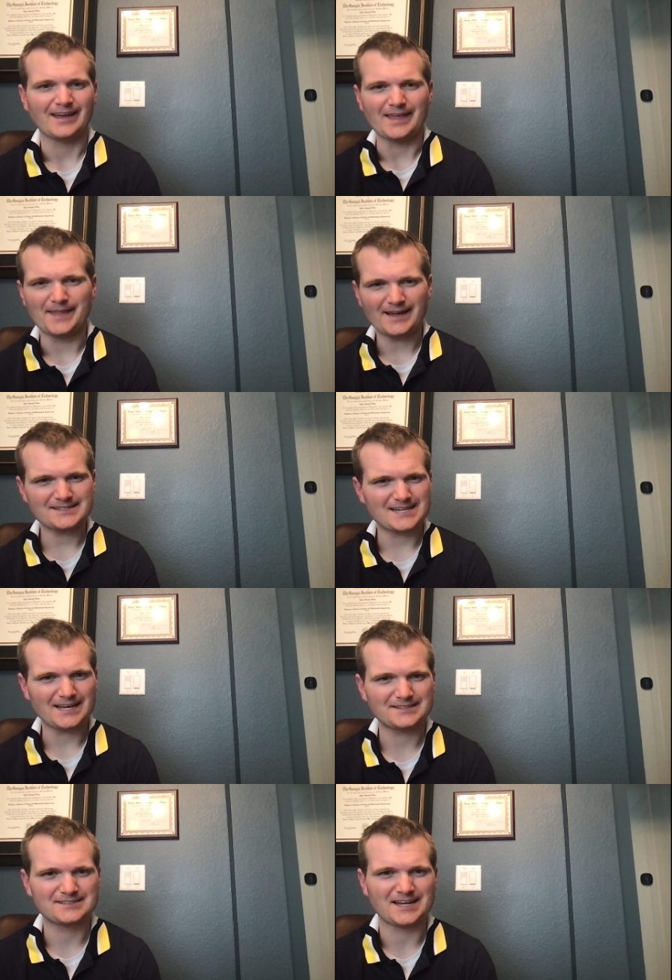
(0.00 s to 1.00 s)
And that
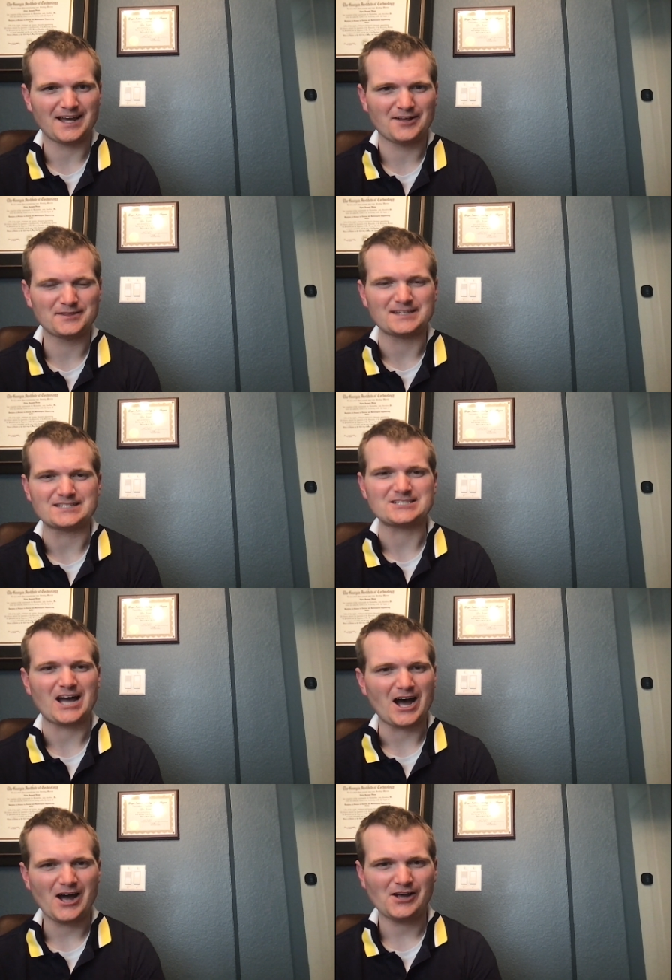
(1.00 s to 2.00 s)
takes down the
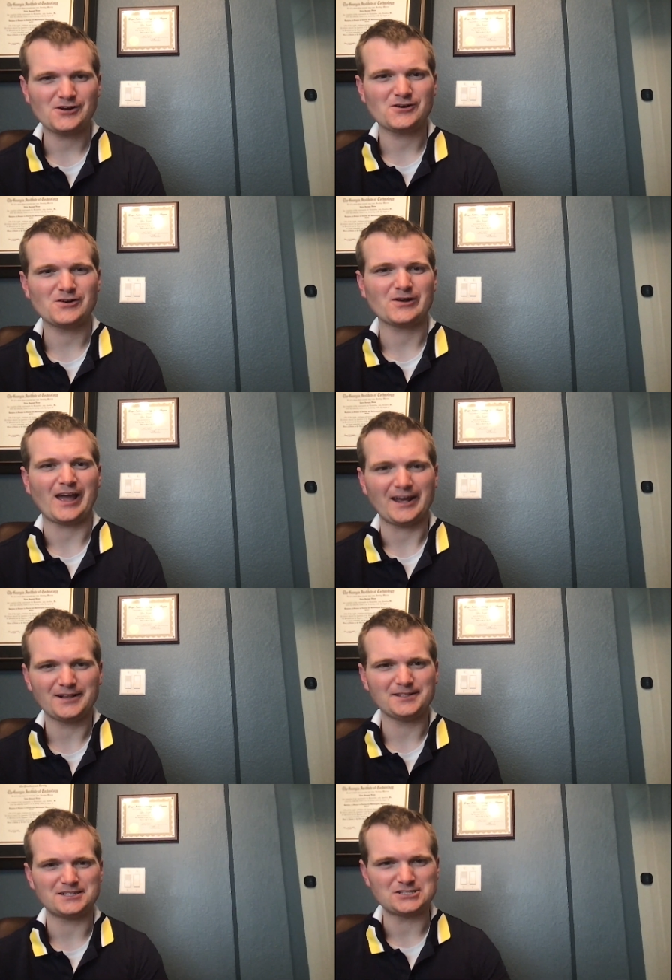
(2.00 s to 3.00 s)
entire
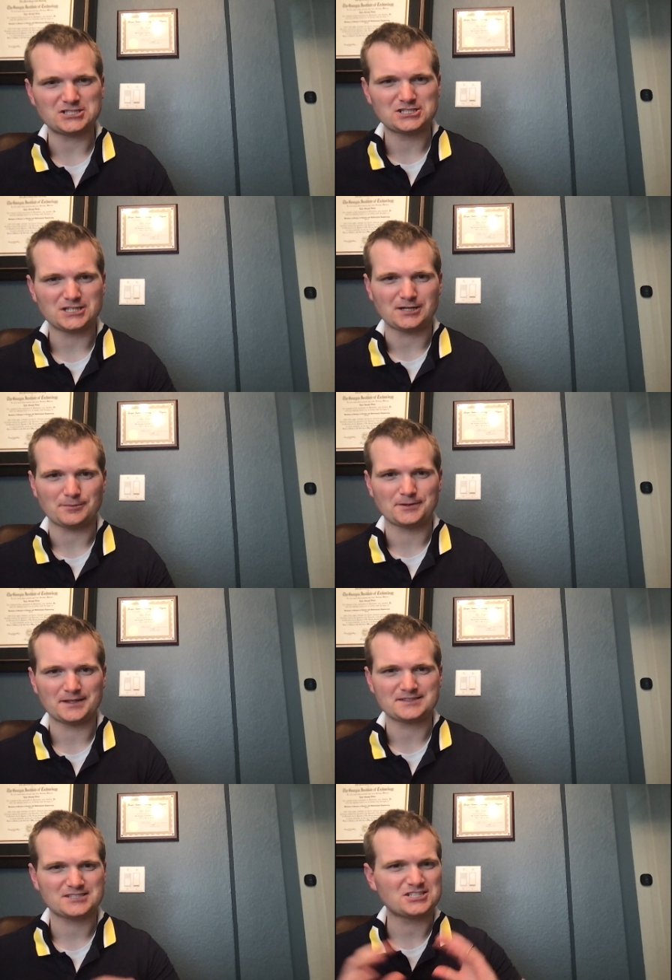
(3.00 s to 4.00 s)
alien ship.
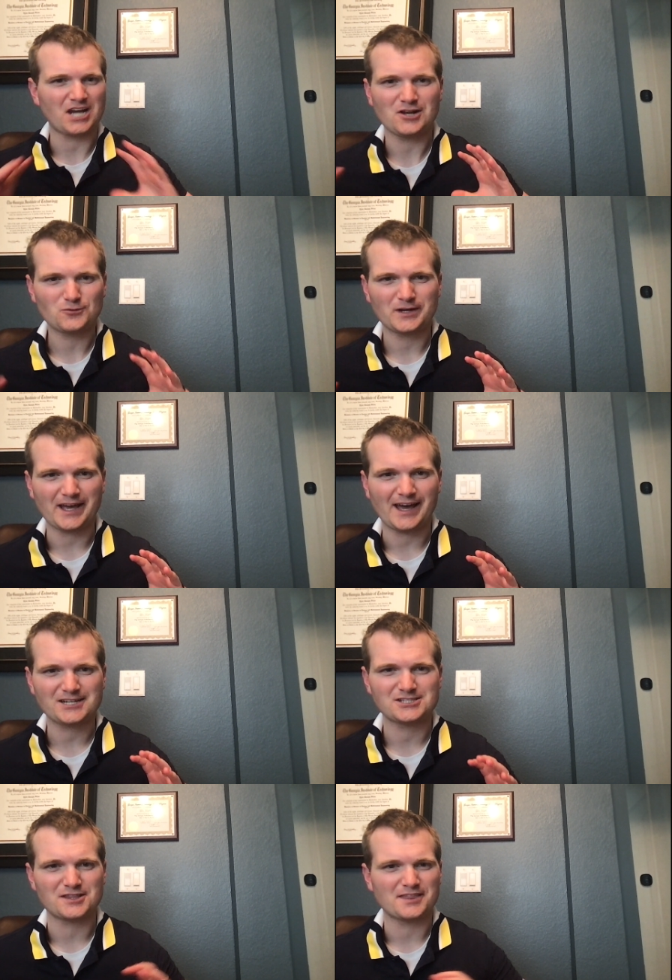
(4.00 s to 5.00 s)
This chain
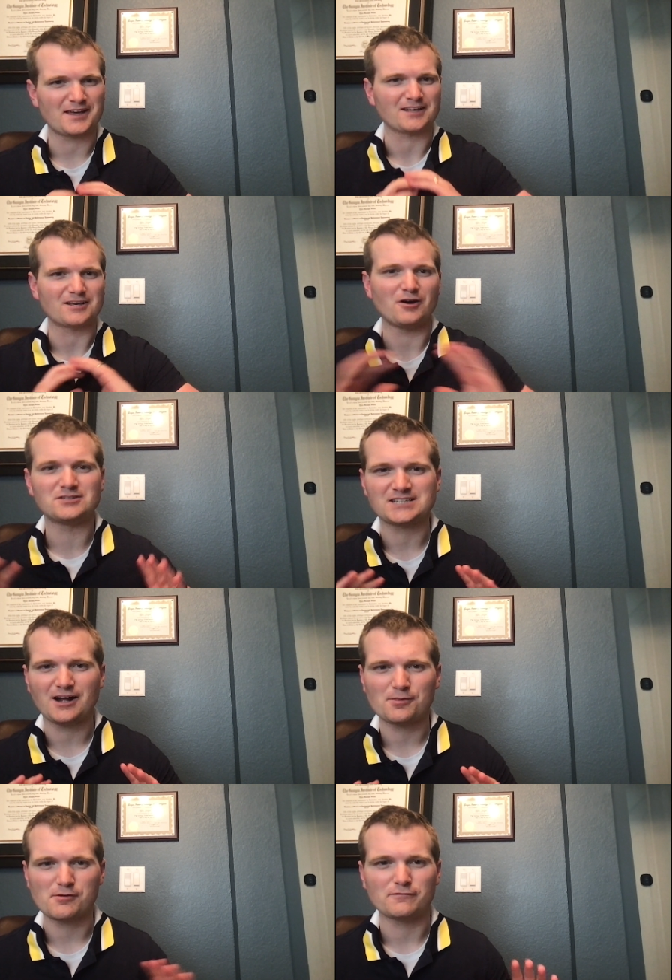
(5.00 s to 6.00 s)
reaction thing goes
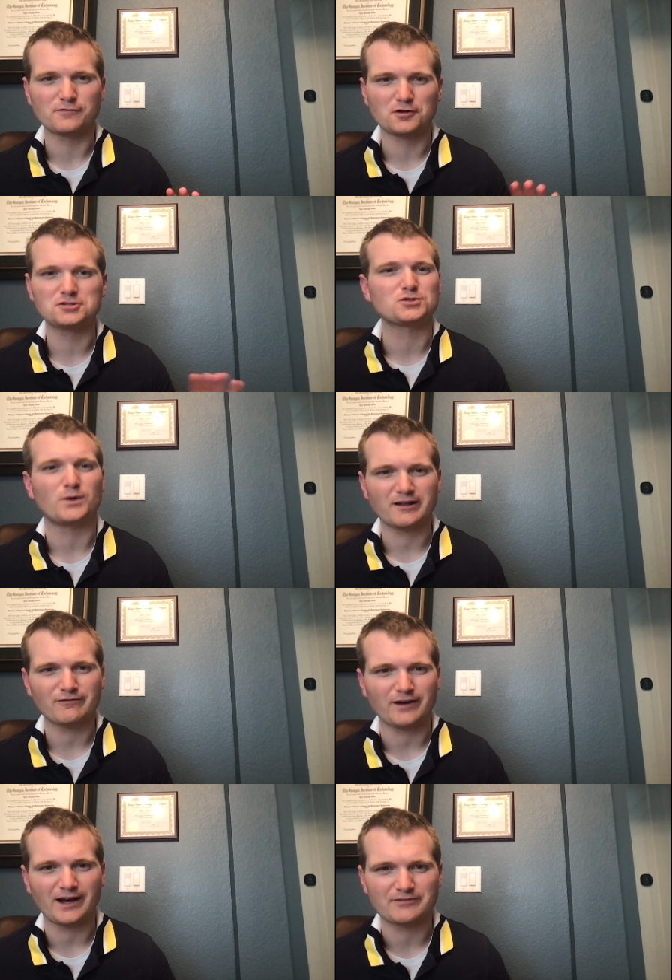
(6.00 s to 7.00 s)
out the full
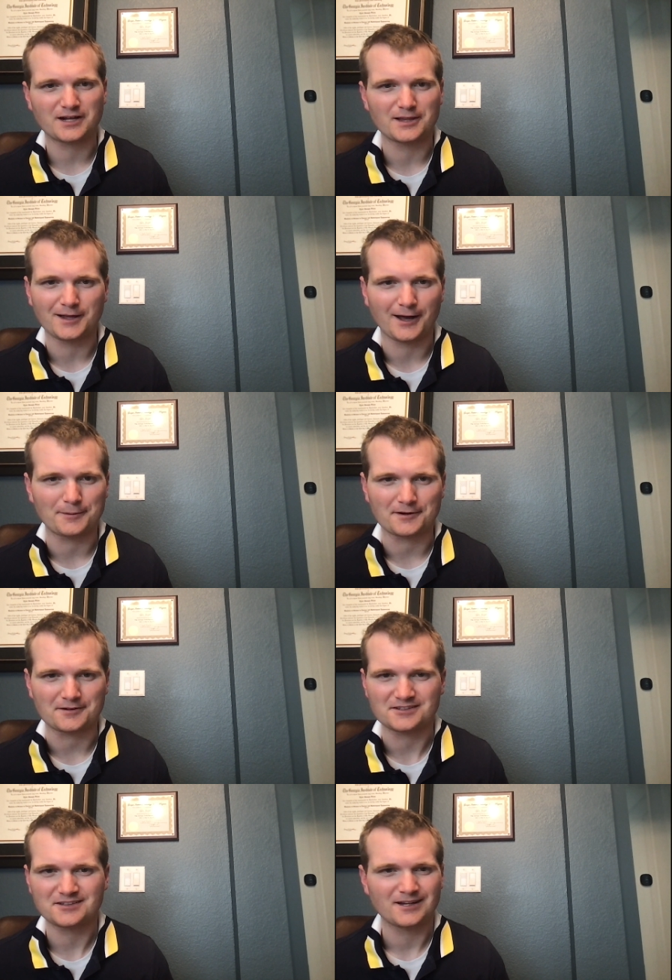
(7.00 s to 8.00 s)
25
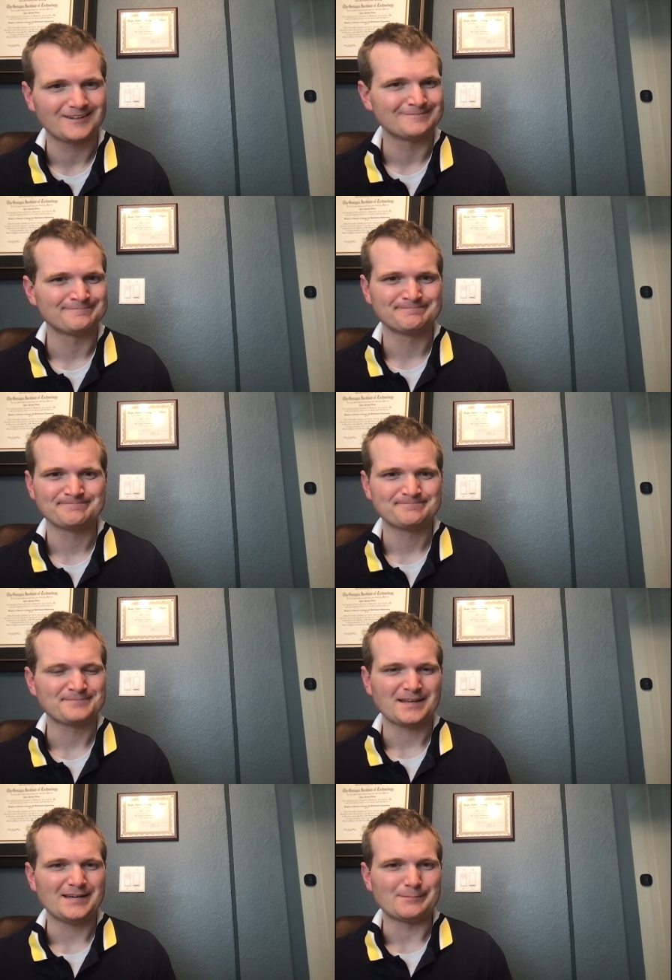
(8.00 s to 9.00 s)
kilometers.
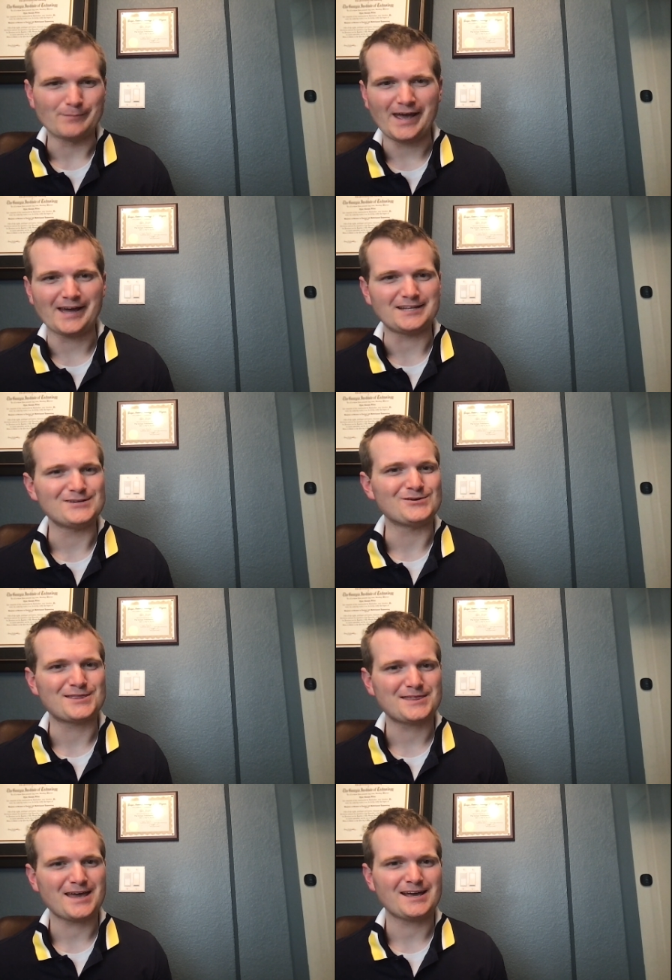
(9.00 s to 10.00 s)
Man, you would
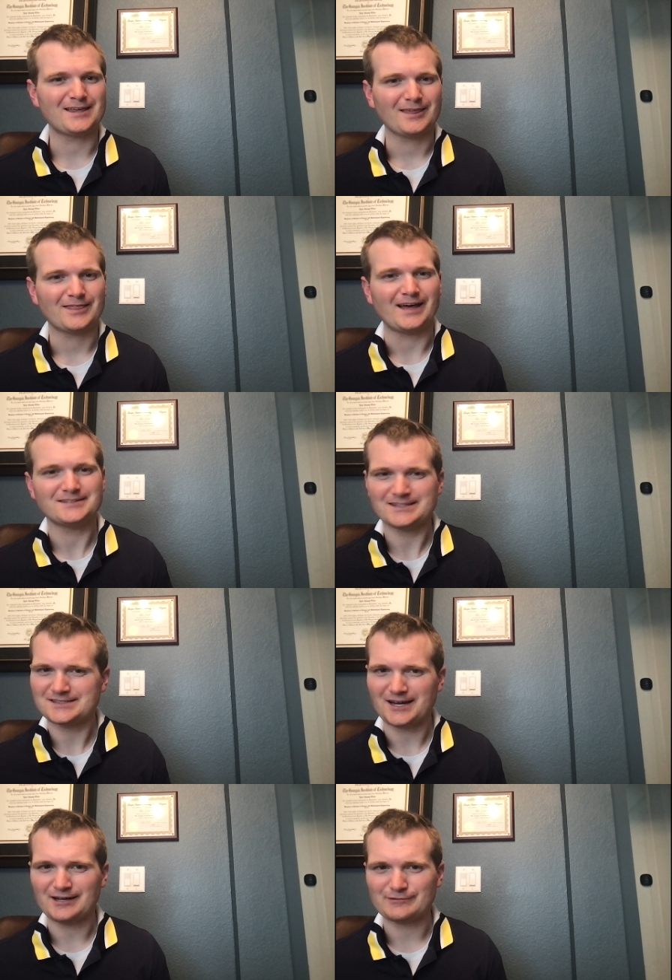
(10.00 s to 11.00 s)
think that
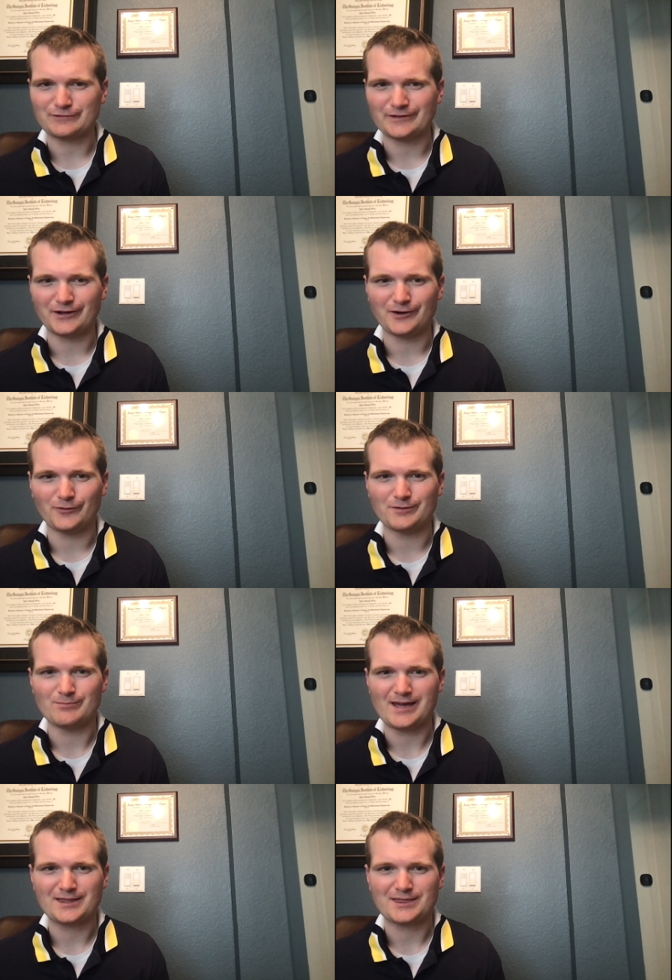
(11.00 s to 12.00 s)
design flaw would
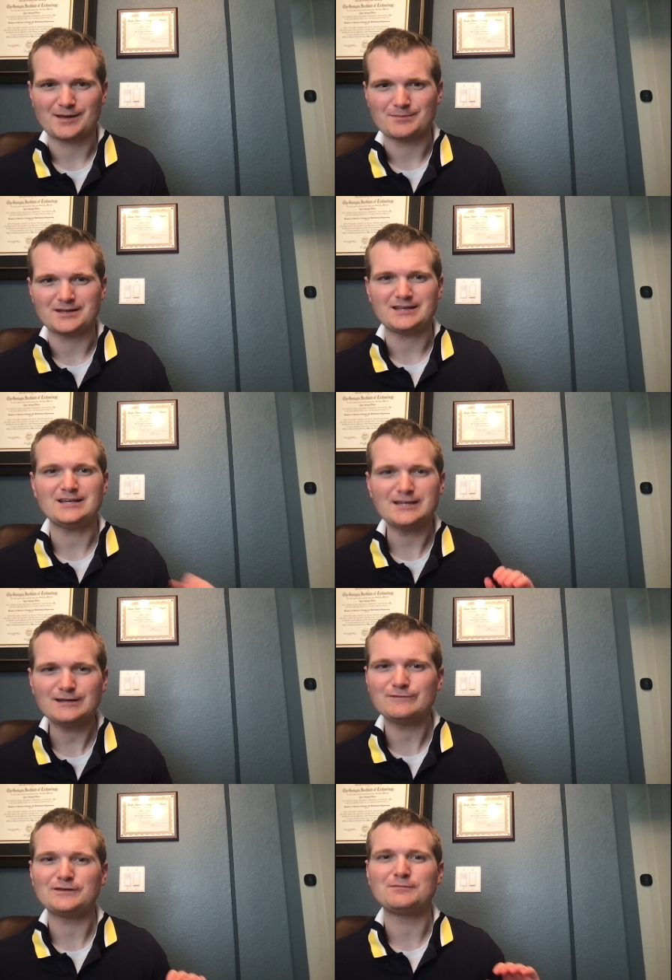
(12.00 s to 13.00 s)
make them
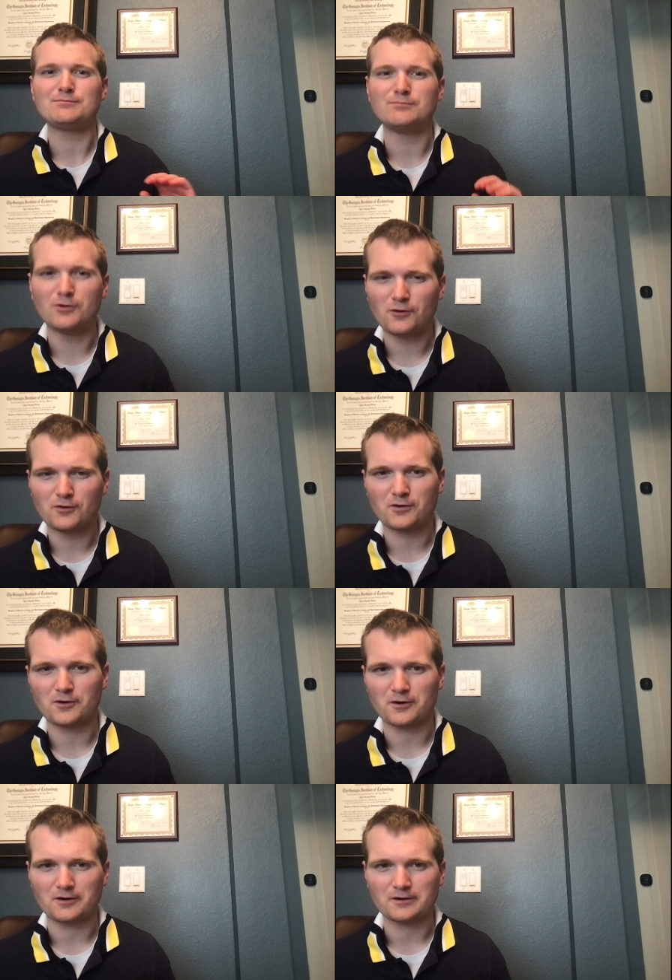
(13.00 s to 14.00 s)
even
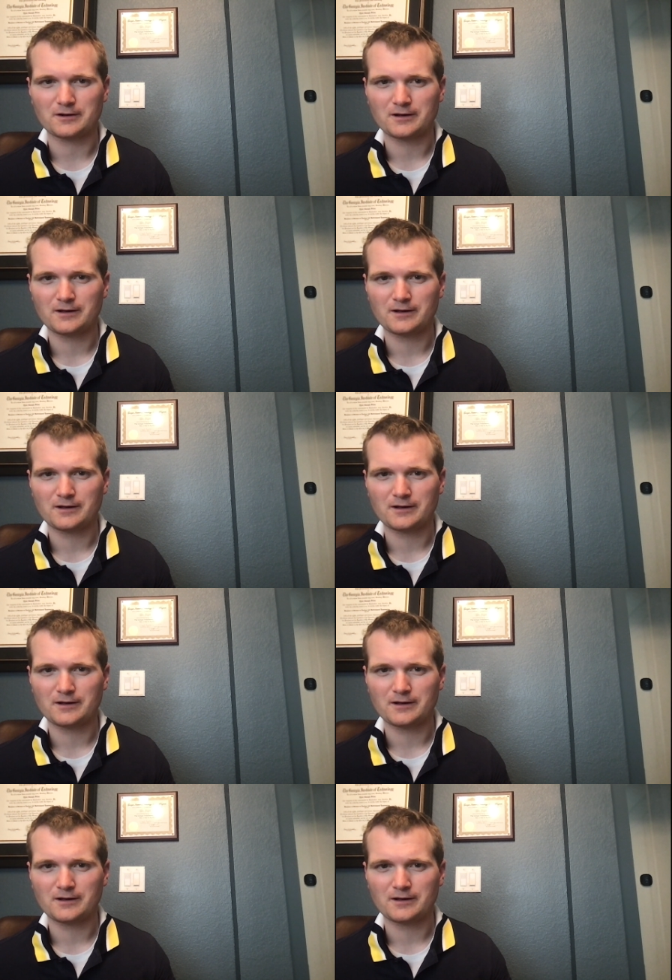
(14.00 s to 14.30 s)
more